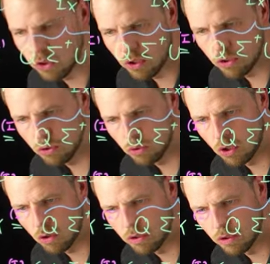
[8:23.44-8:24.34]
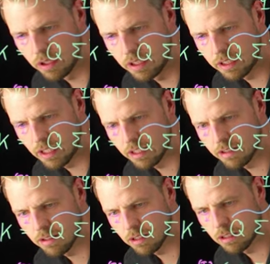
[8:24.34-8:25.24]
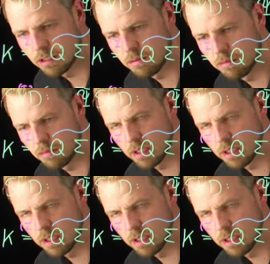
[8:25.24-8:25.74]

going to go into the details. Um,